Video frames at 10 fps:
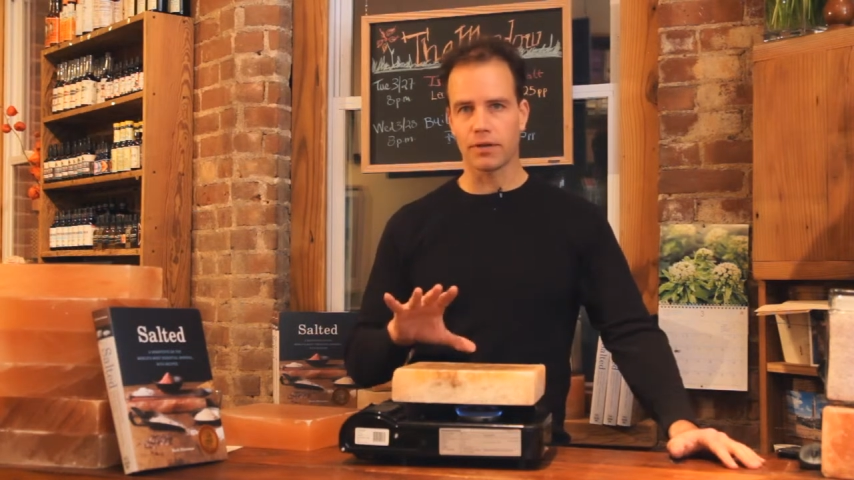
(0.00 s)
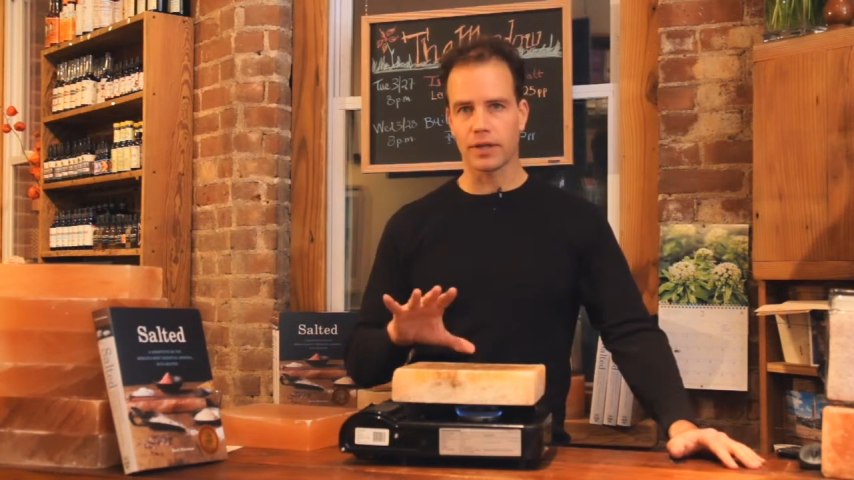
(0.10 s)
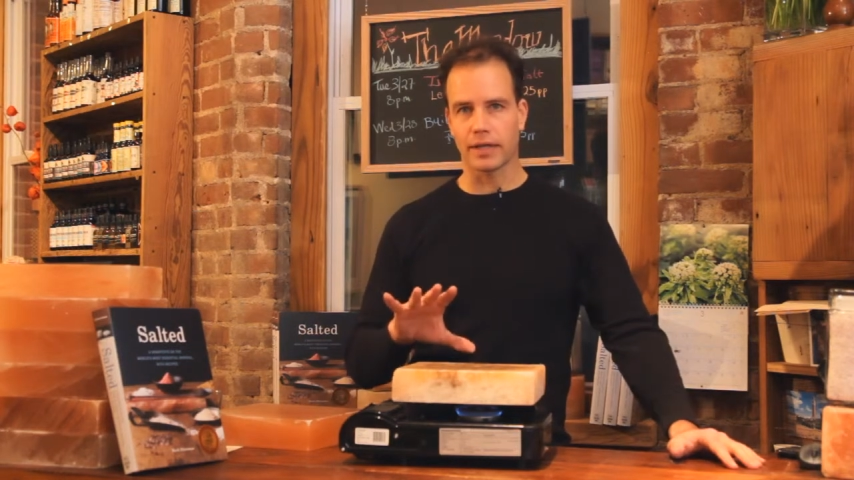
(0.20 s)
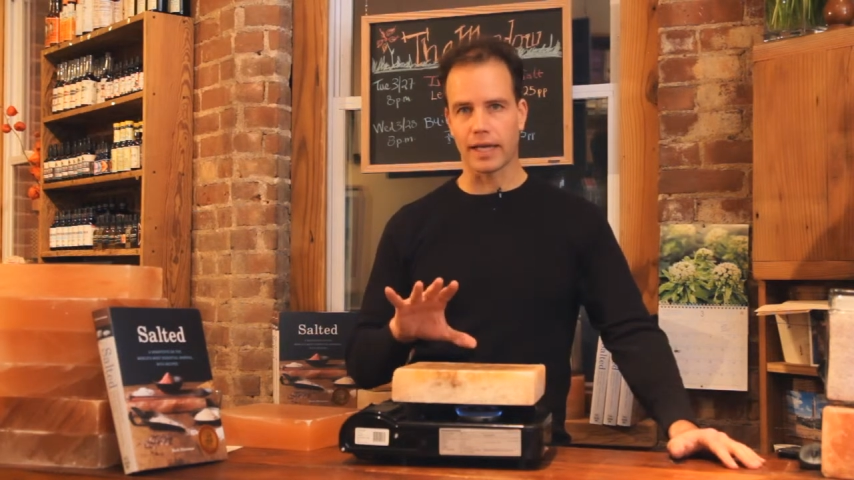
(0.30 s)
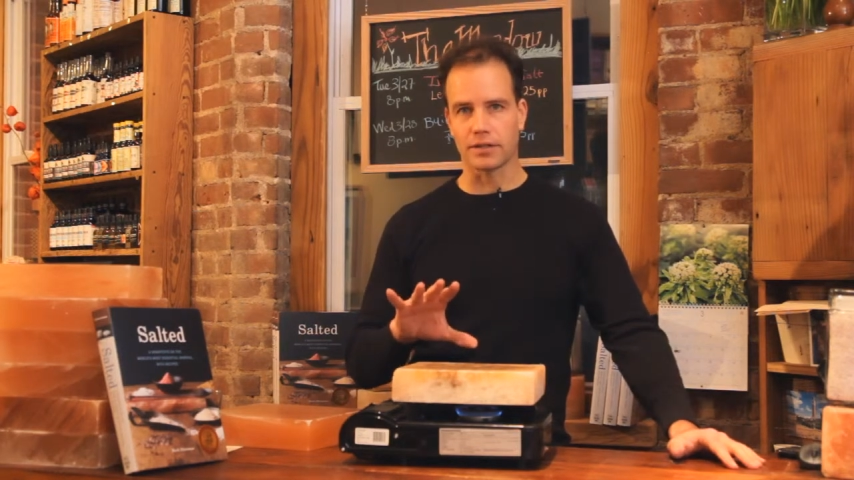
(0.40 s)

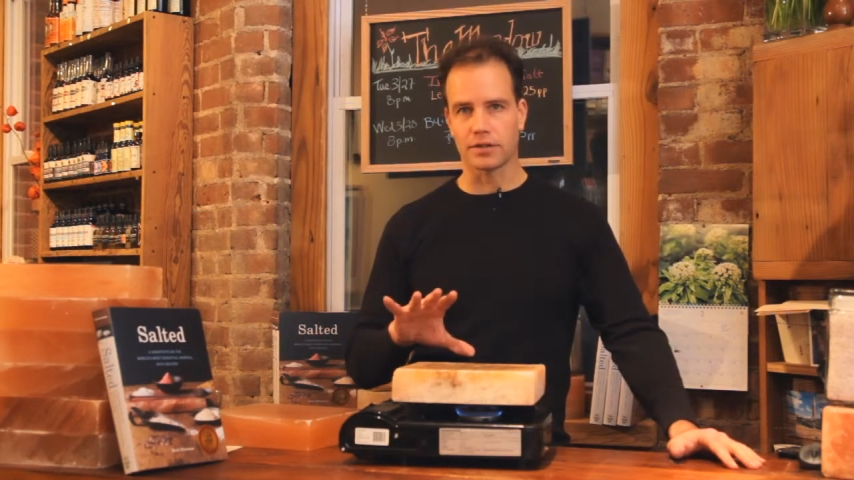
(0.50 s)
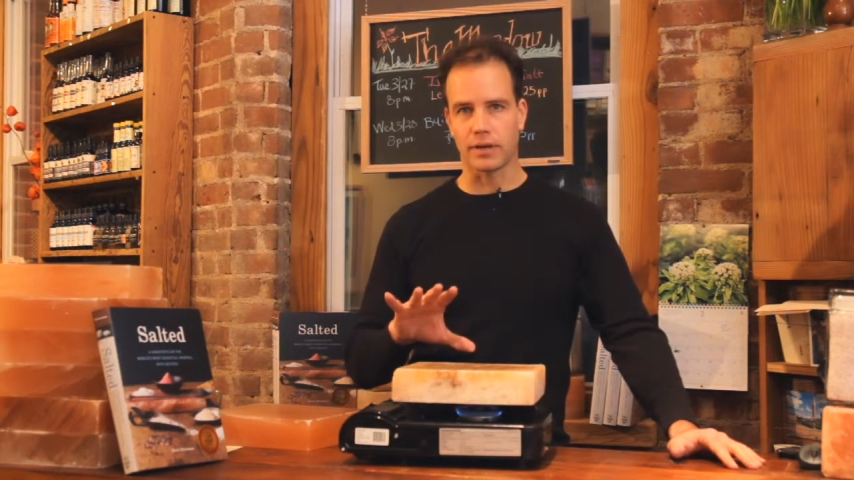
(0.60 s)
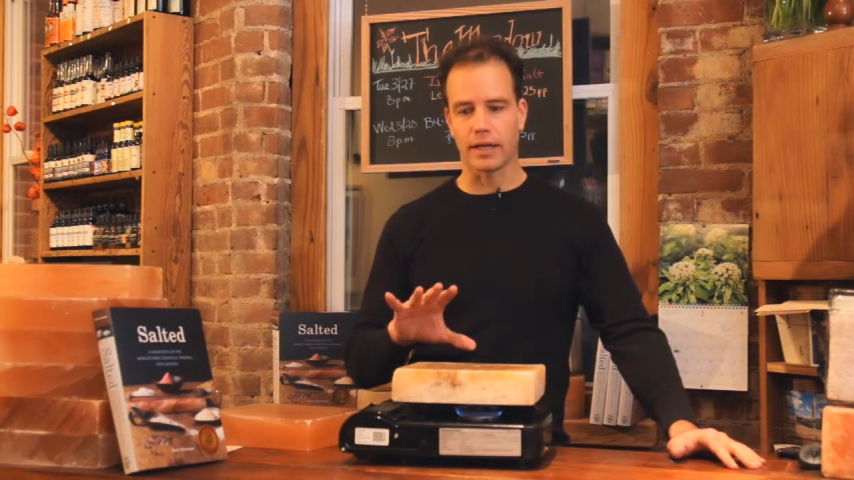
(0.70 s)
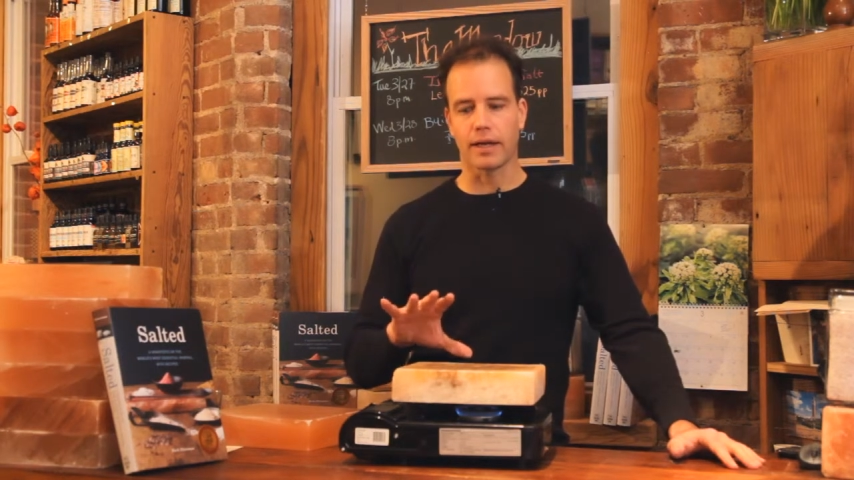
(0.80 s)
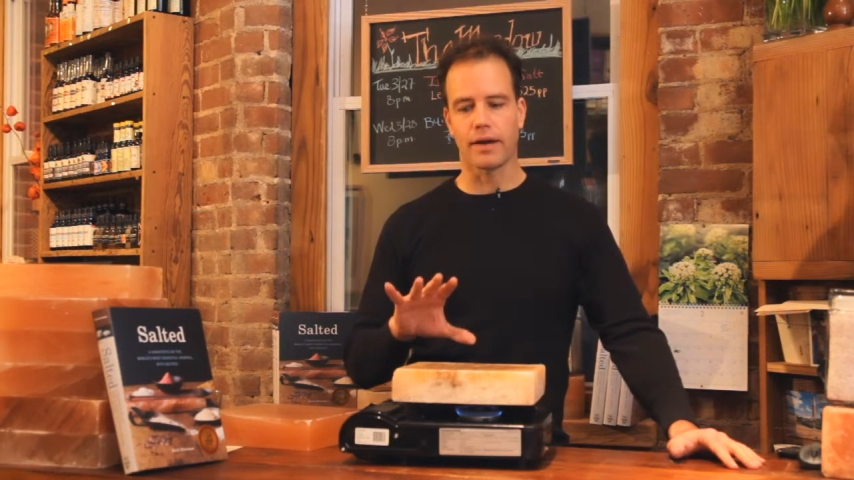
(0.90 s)
thing to get
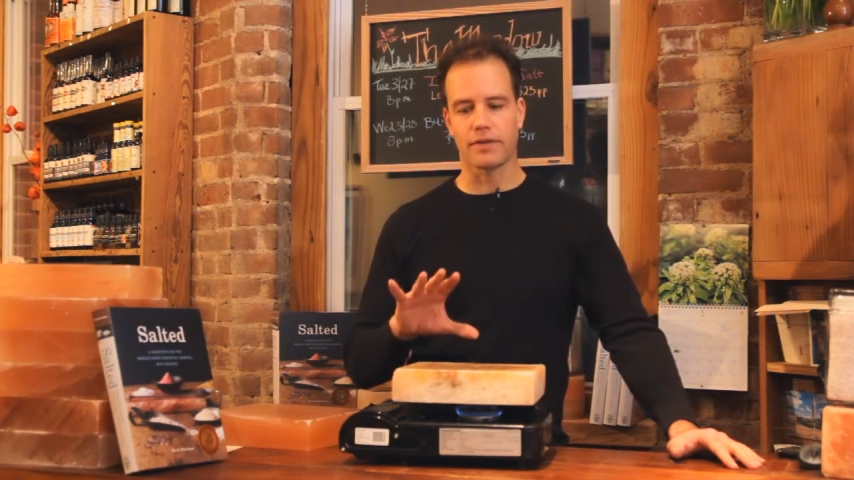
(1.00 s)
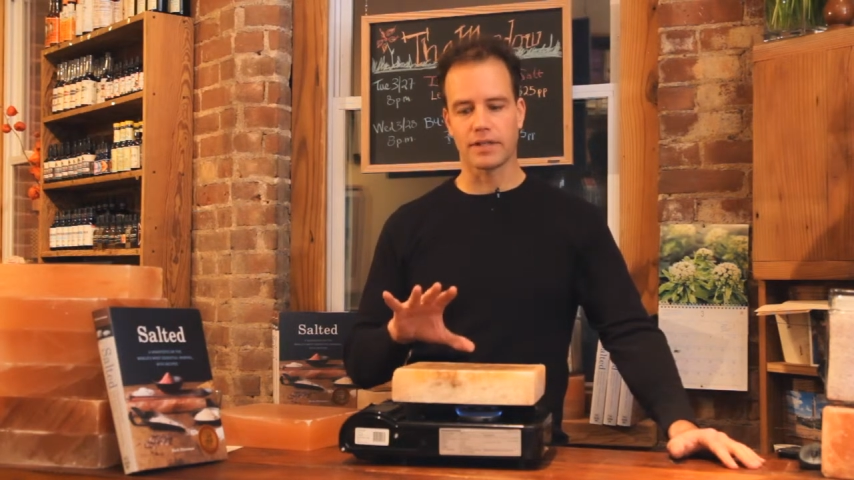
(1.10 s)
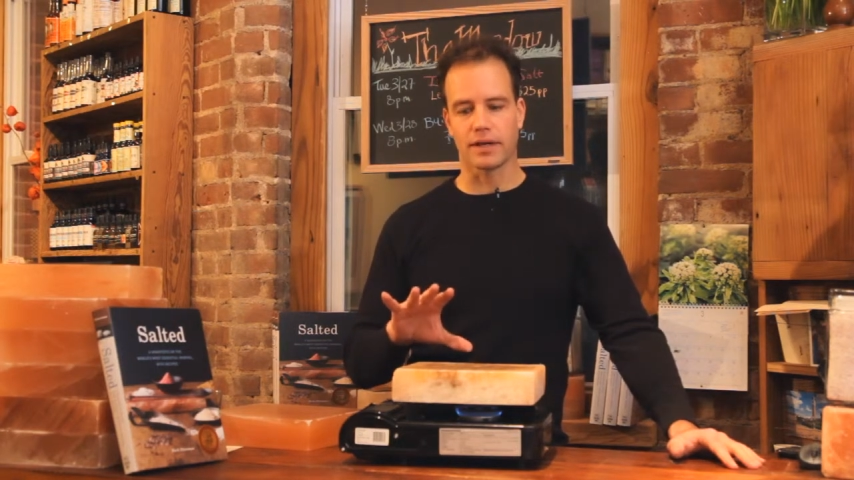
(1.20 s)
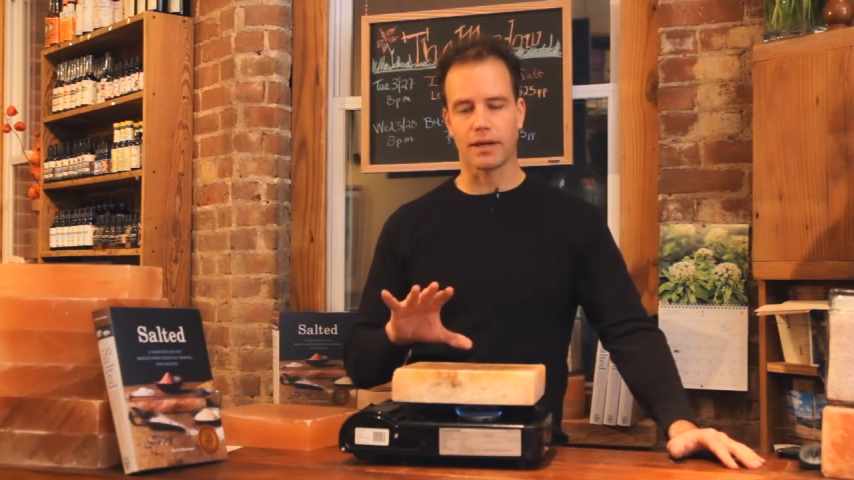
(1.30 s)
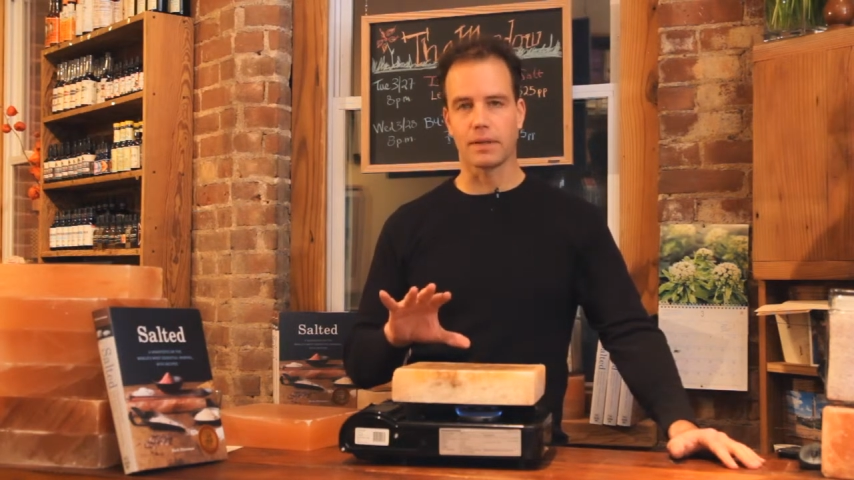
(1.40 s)
straight every
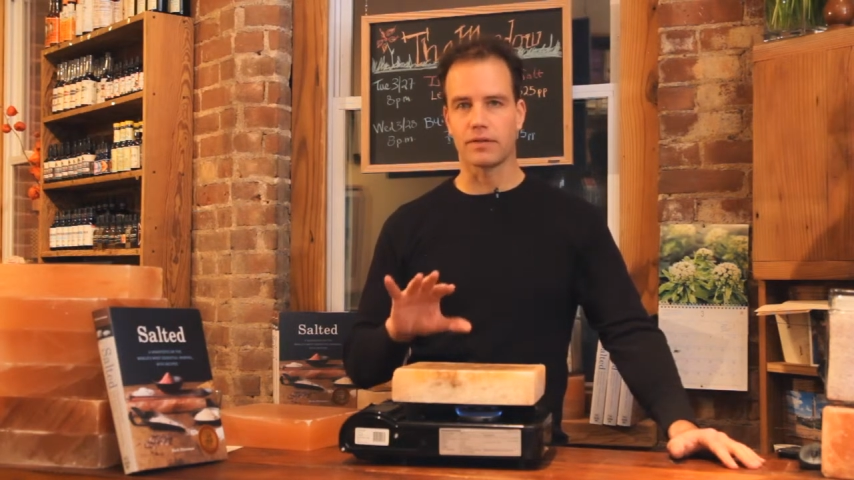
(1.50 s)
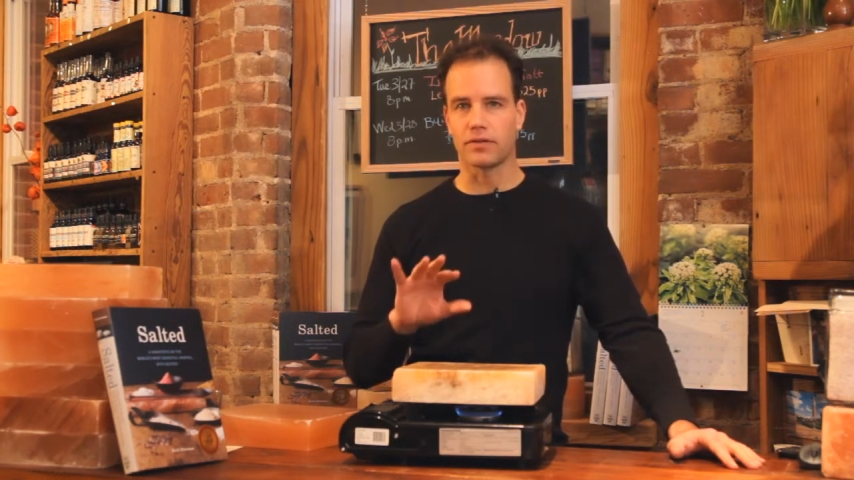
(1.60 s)
time is